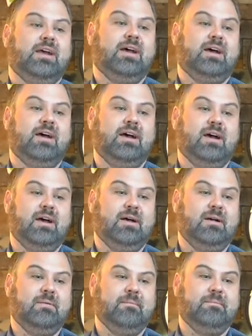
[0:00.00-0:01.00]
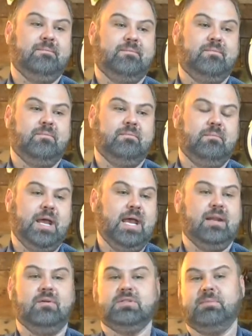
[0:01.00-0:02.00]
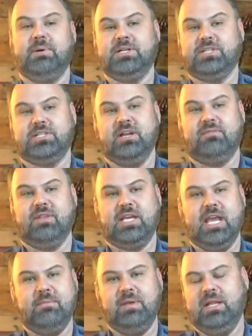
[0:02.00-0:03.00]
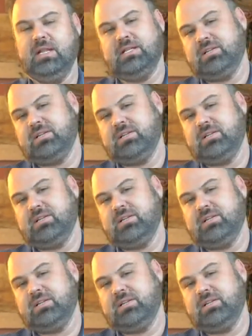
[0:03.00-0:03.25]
Man, there was a bunch of stuff that came in that's